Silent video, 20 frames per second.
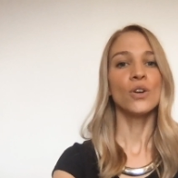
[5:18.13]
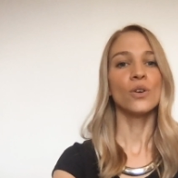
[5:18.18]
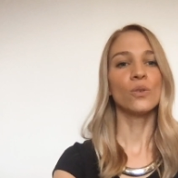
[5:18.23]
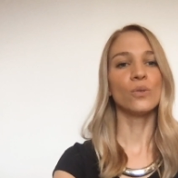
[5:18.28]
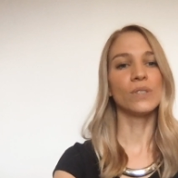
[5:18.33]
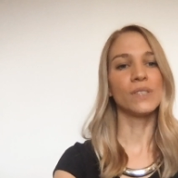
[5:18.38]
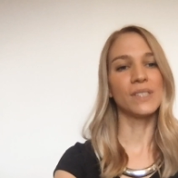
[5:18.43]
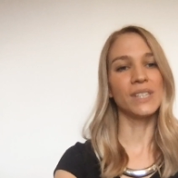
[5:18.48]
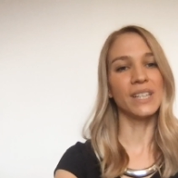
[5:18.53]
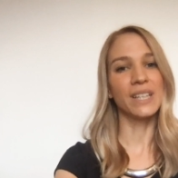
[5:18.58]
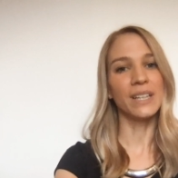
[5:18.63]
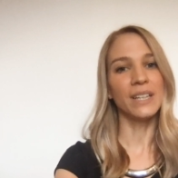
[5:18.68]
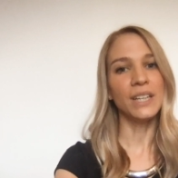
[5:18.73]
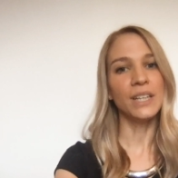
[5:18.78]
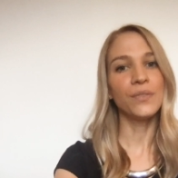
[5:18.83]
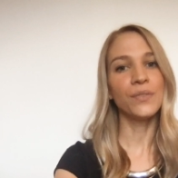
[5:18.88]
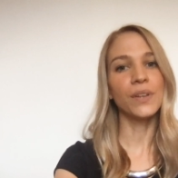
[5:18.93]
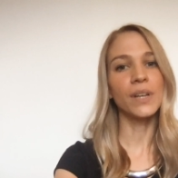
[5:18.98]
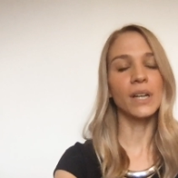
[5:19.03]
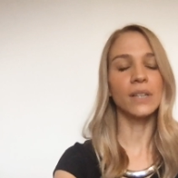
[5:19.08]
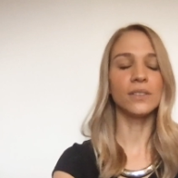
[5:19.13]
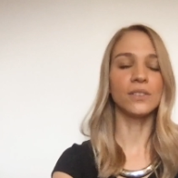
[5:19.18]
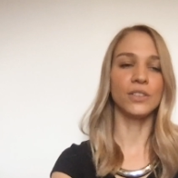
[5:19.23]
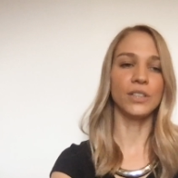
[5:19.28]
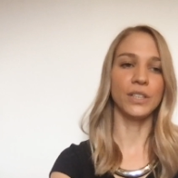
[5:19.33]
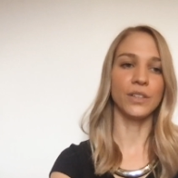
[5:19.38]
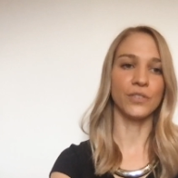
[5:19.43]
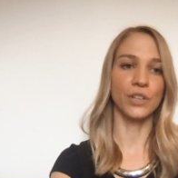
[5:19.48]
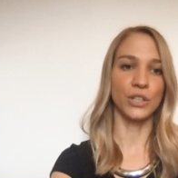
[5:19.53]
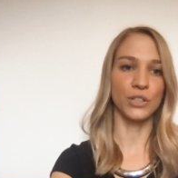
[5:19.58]
could
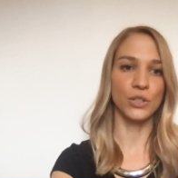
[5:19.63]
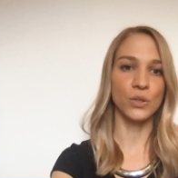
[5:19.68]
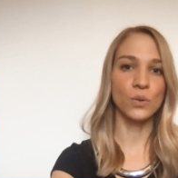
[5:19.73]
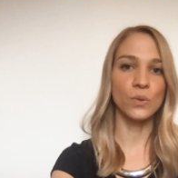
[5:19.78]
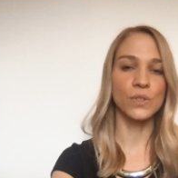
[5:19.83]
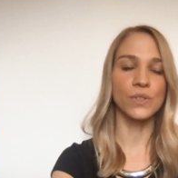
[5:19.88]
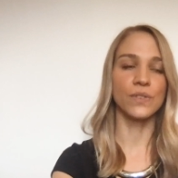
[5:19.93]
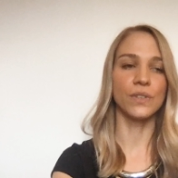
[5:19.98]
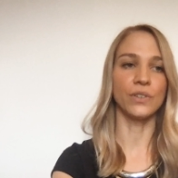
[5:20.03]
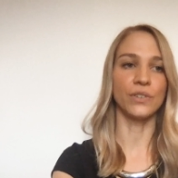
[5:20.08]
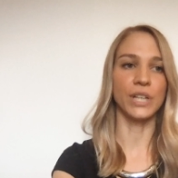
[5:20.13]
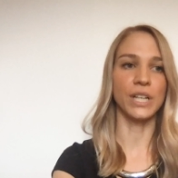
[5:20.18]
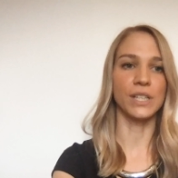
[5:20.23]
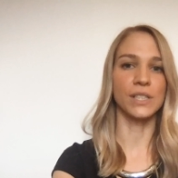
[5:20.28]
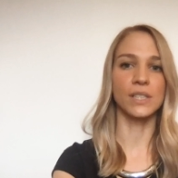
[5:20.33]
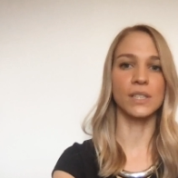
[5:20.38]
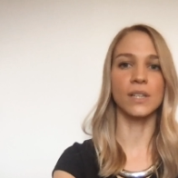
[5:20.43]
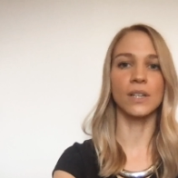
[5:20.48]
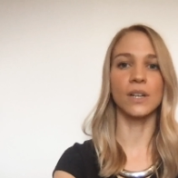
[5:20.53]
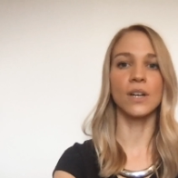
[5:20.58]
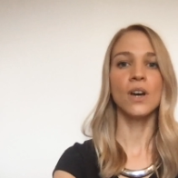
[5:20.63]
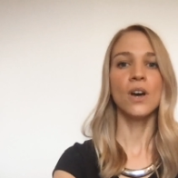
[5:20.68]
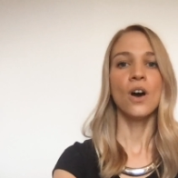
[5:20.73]
significantly reduce the risk